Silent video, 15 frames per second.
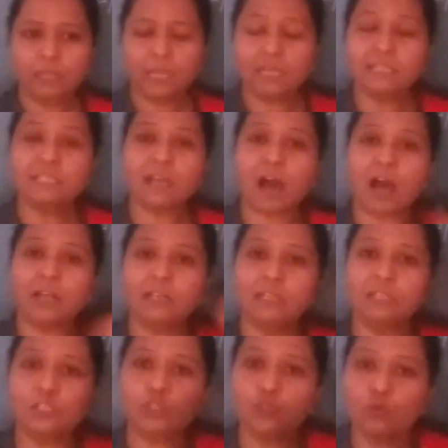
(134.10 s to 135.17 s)
is
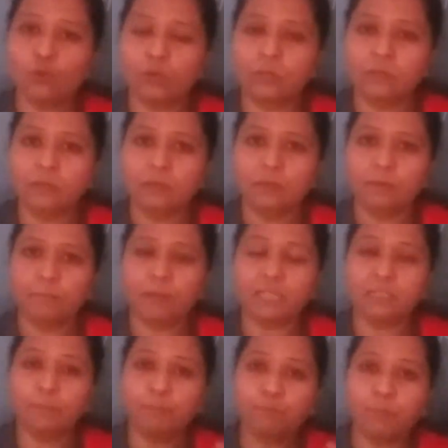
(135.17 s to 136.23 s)
understood
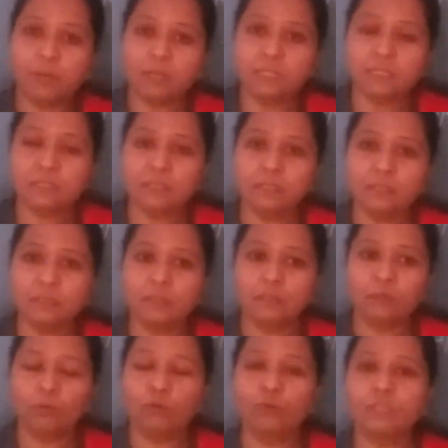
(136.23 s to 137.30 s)
by the person
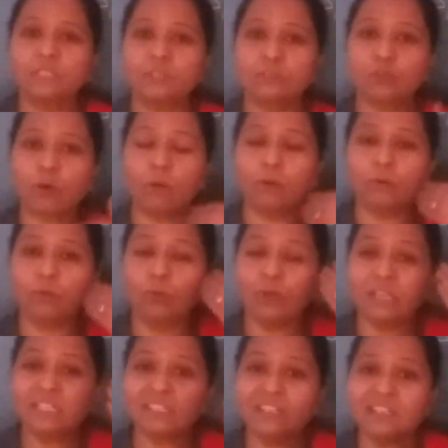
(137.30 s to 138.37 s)
who
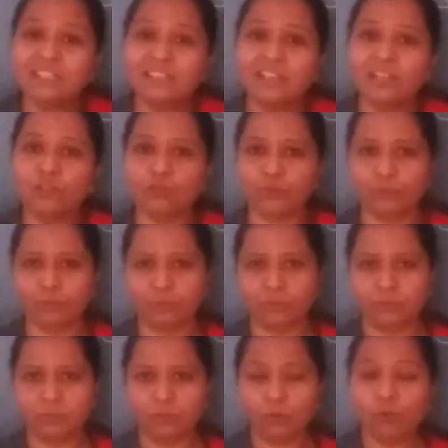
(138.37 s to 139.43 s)
is listening to you,
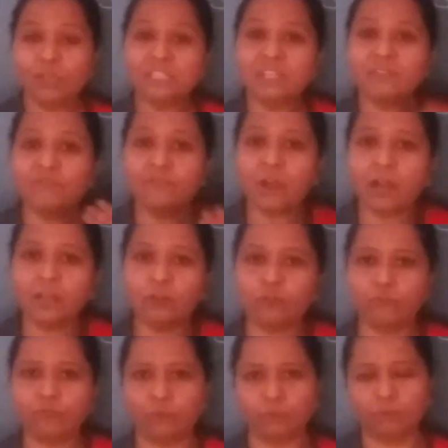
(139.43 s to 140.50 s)
who is in front
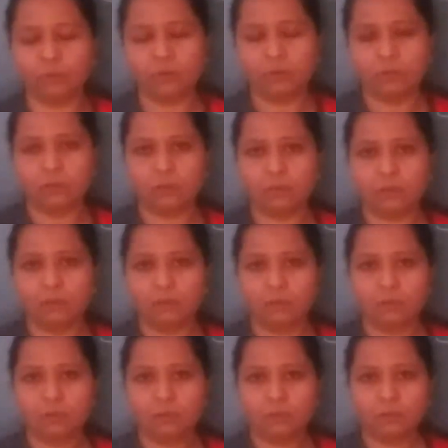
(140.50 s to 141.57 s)
of you.
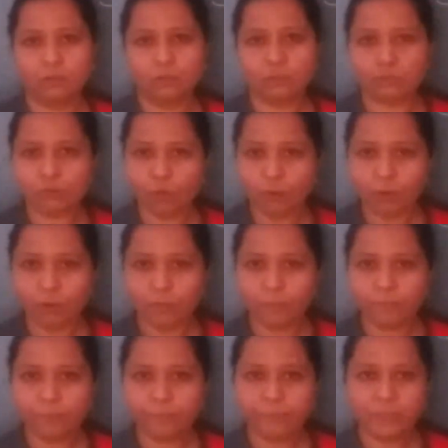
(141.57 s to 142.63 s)
So